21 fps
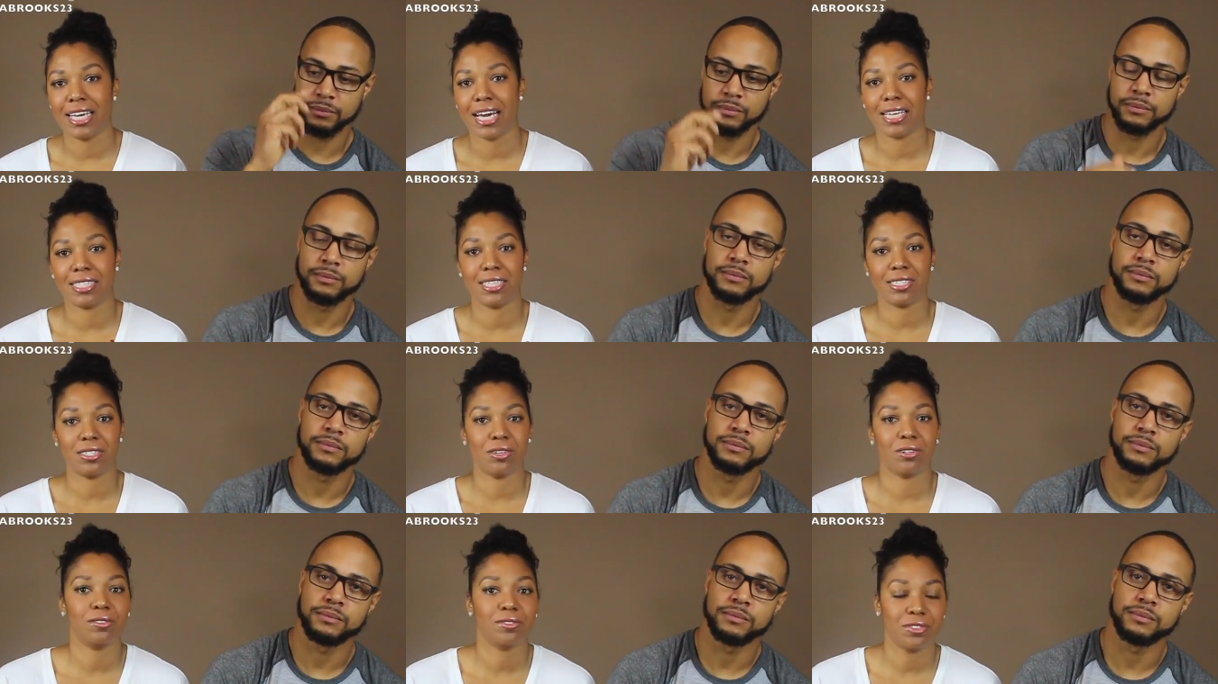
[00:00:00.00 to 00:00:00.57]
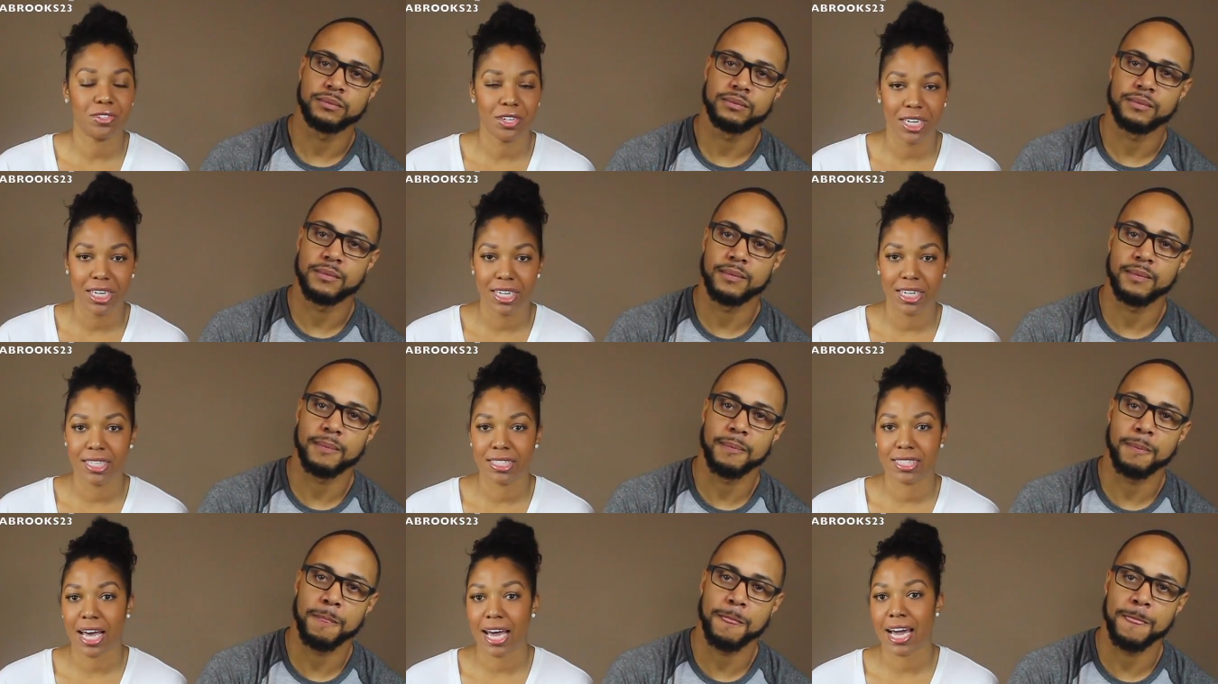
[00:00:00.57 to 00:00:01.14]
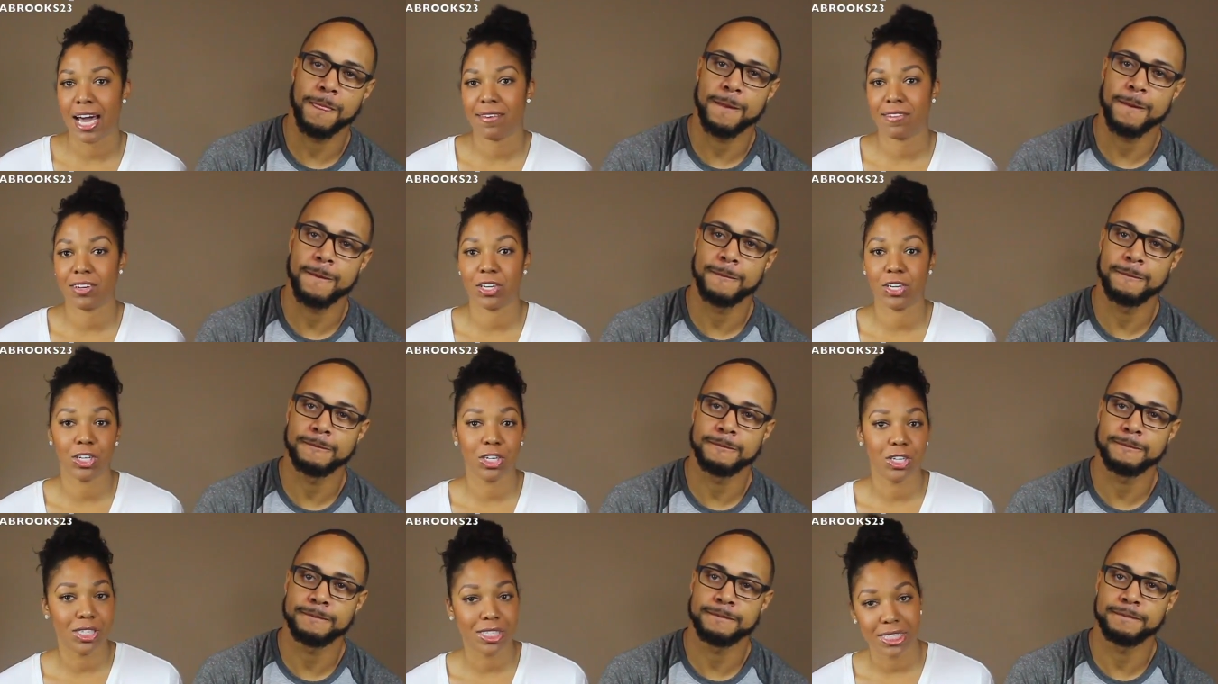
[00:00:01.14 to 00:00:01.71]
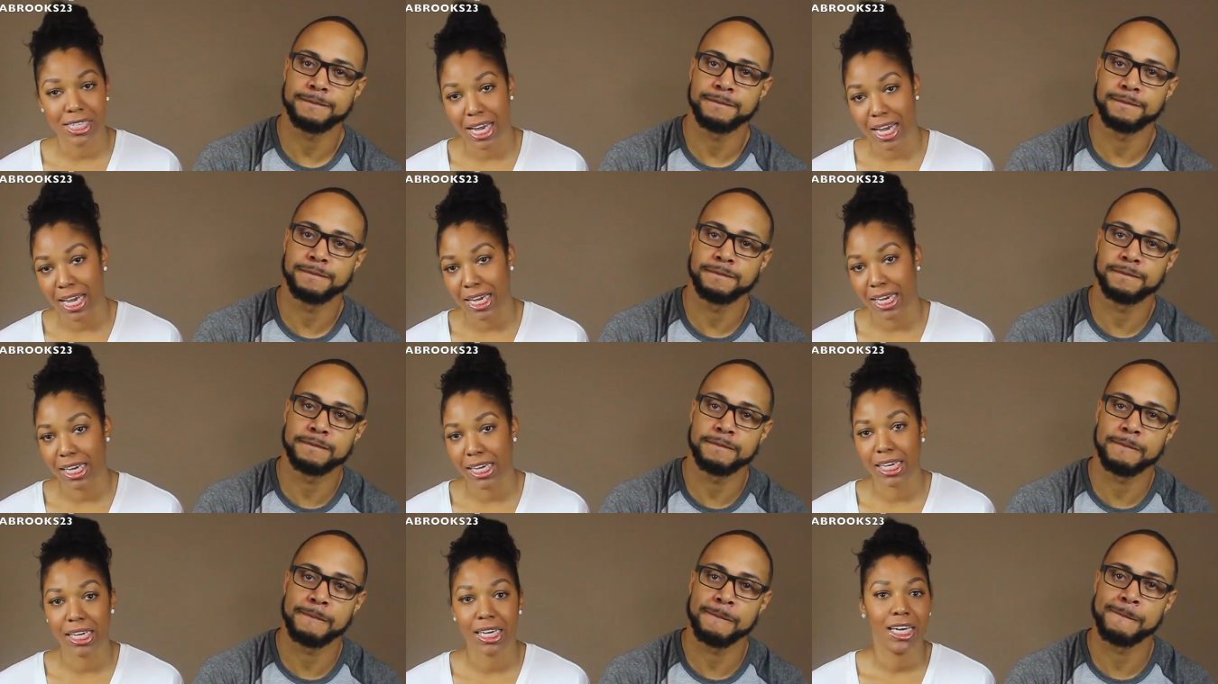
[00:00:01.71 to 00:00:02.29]
Speaker 1: he has his own friends. I have a girls'
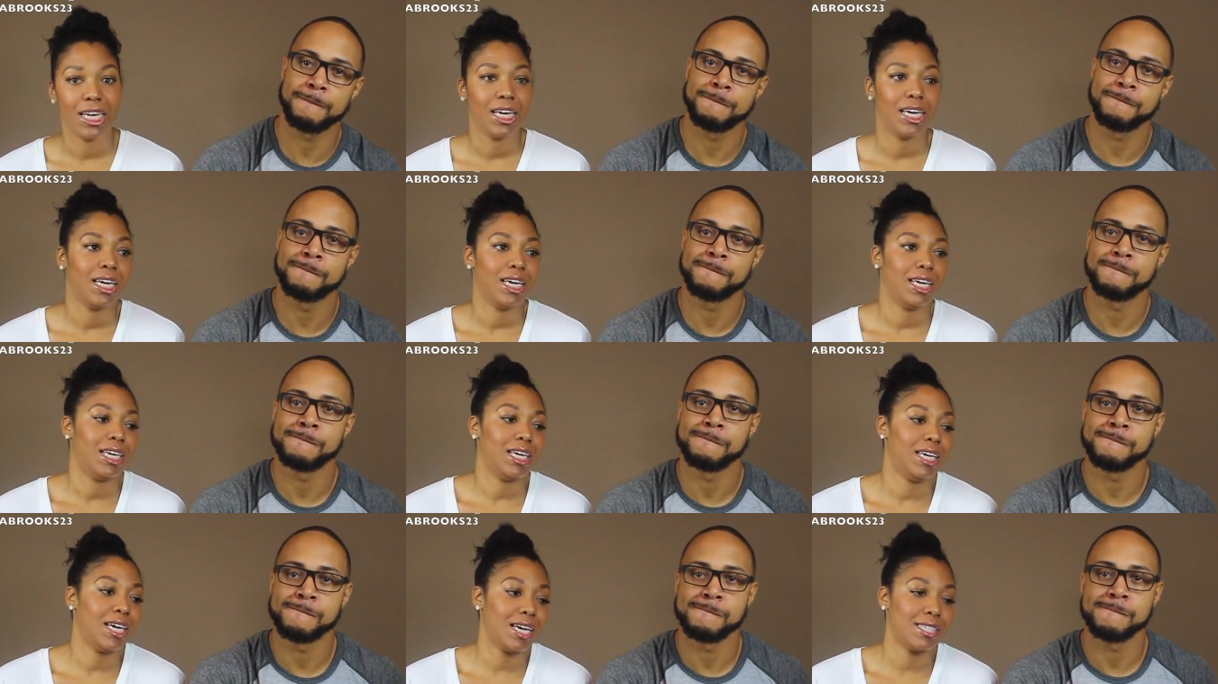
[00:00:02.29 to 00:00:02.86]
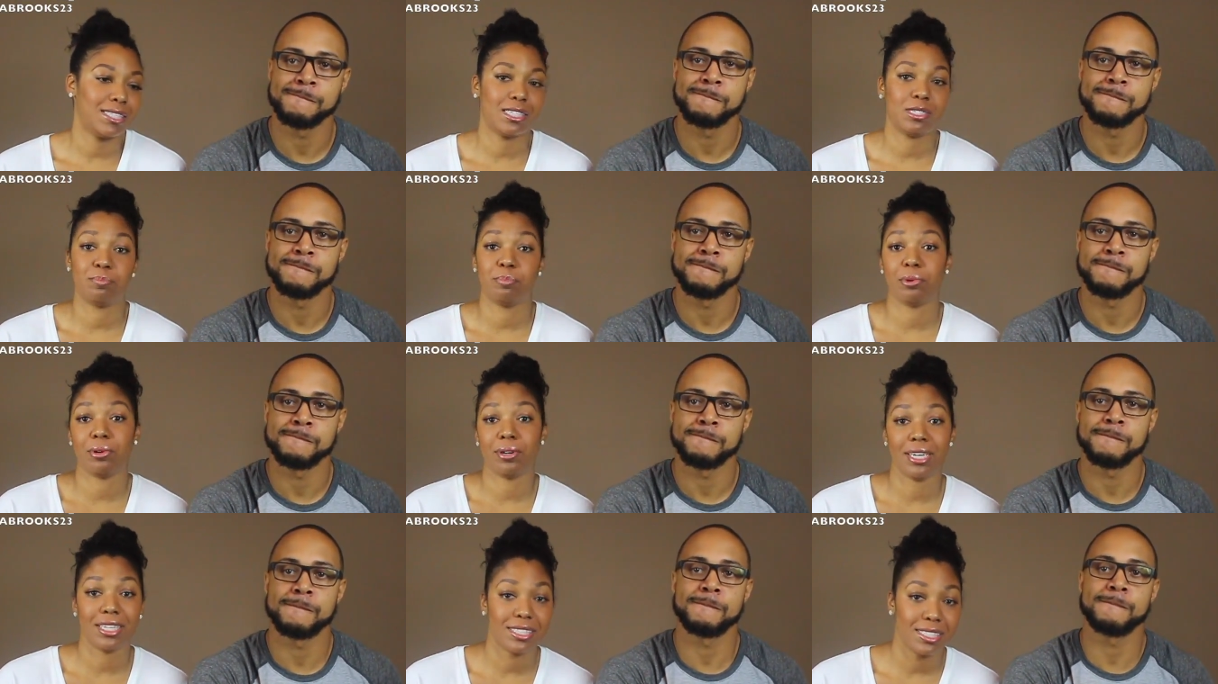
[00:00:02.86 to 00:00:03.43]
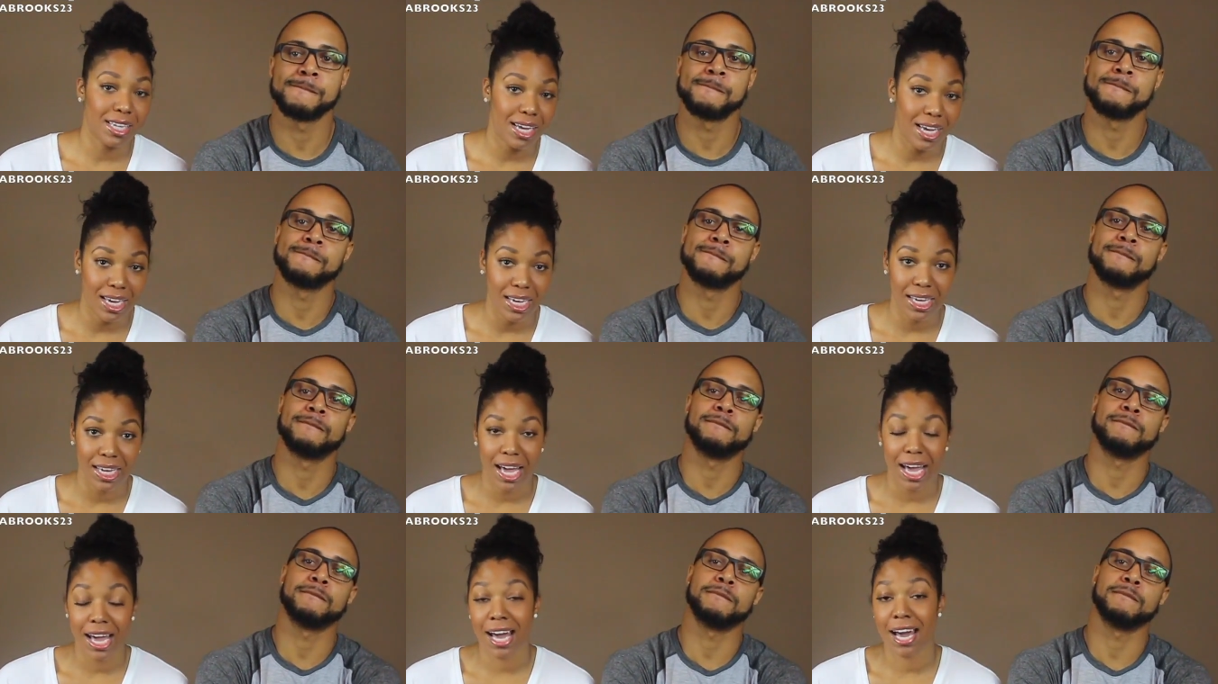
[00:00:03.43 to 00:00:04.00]
night, he has his boys' night.